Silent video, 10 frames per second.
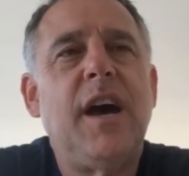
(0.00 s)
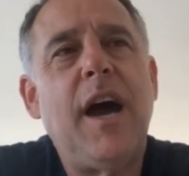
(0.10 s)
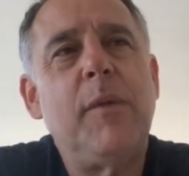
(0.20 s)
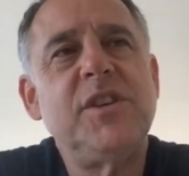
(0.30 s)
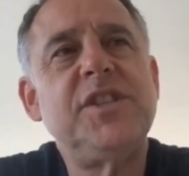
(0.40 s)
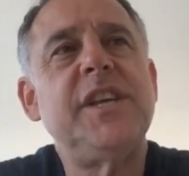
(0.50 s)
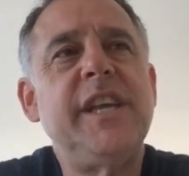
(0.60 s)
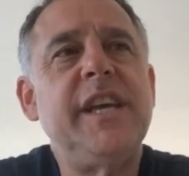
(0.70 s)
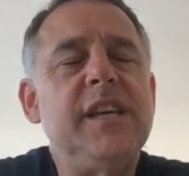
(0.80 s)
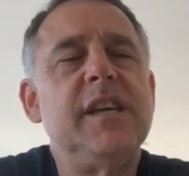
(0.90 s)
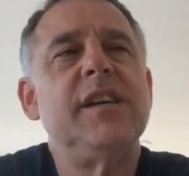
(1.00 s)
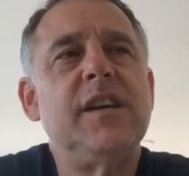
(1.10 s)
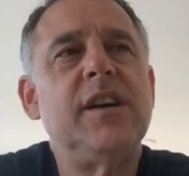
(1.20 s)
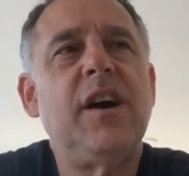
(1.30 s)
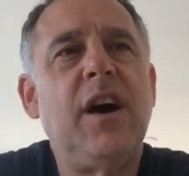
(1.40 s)
I was sitting
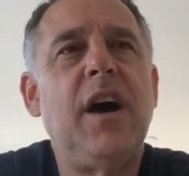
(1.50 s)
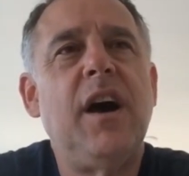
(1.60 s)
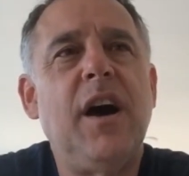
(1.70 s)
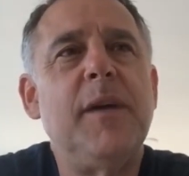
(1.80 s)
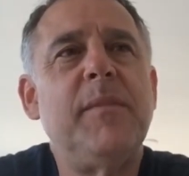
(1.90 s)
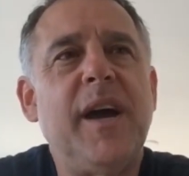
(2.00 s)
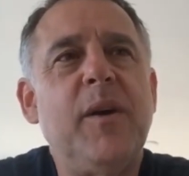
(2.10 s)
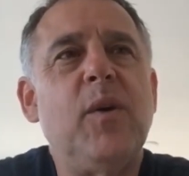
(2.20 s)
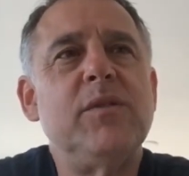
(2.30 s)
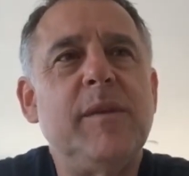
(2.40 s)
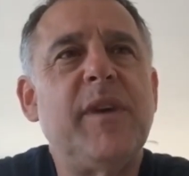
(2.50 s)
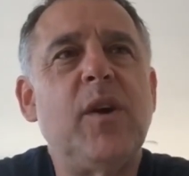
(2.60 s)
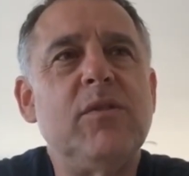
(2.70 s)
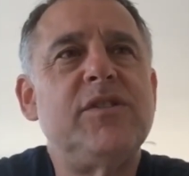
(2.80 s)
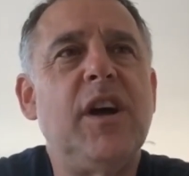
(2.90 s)
in my
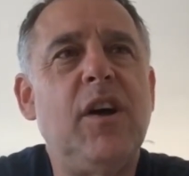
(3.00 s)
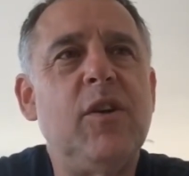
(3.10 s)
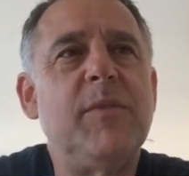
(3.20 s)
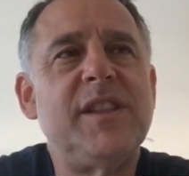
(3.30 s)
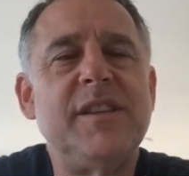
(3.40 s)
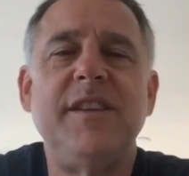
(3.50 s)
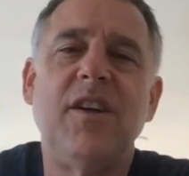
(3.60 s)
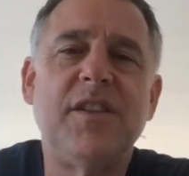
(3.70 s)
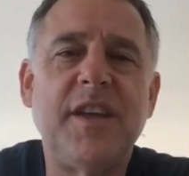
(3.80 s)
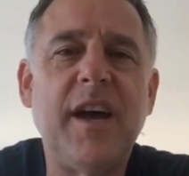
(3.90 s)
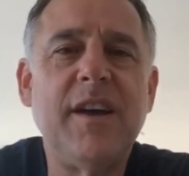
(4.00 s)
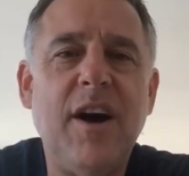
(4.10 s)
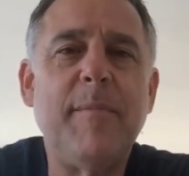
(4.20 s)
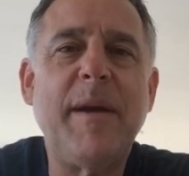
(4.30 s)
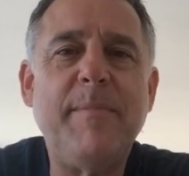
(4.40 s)
hotel room at the Delta
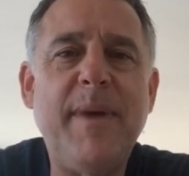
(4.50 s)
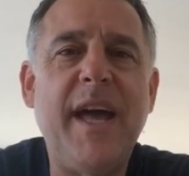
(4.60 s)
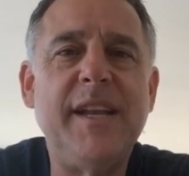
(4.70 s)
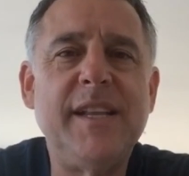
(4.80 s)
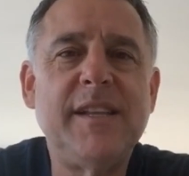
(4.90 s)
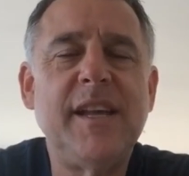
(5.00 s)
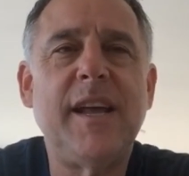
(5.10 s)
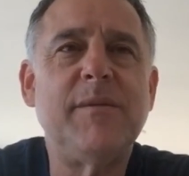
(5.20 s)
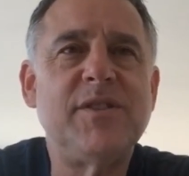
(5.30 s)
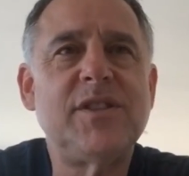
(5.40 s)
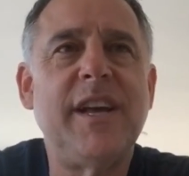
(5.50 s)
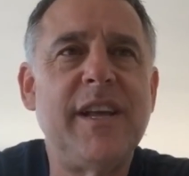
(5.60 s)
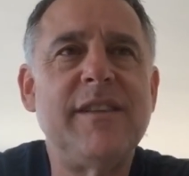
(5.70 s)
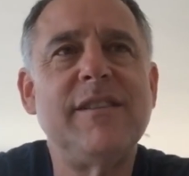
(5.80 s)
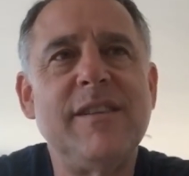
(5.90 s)
on my bed, and I was
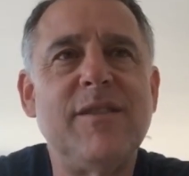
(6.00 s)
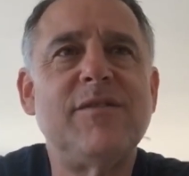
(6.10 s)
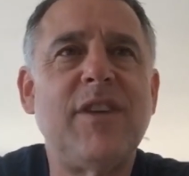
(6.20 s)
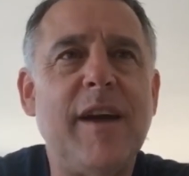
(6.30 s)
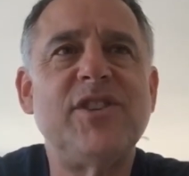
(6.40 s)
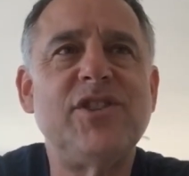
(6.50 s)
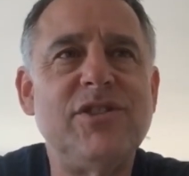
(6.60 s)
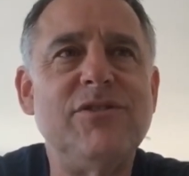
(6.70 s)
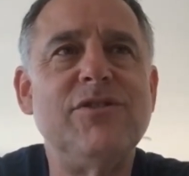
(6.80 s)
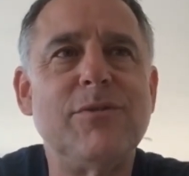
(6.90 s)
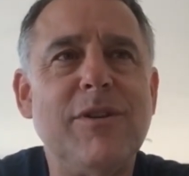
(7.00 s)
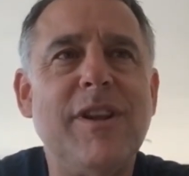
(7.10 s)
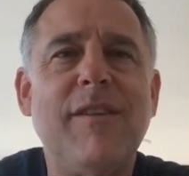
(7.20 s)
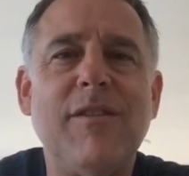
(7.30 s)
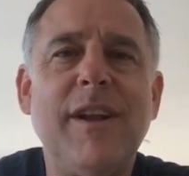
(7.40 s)
getting, tying my shoes or
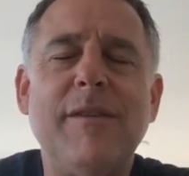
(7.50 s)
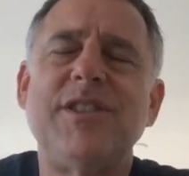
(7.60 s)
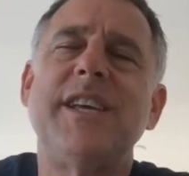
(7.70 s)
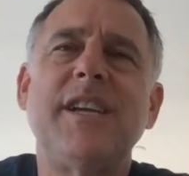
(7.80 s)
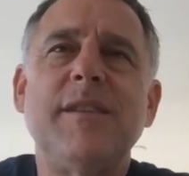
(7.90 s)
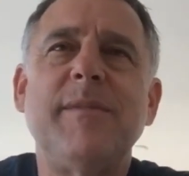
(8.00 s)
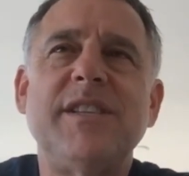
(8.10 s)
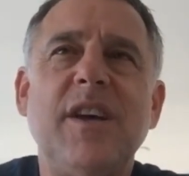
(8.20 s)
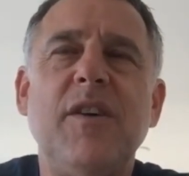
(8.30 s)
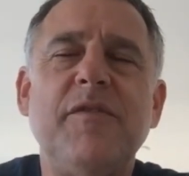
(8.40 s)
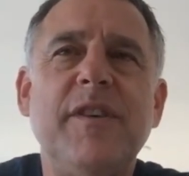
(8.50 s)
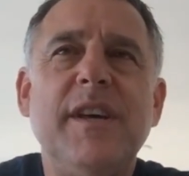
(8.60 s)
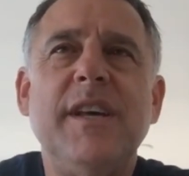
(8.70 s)
whatever. And I was thinking to myself,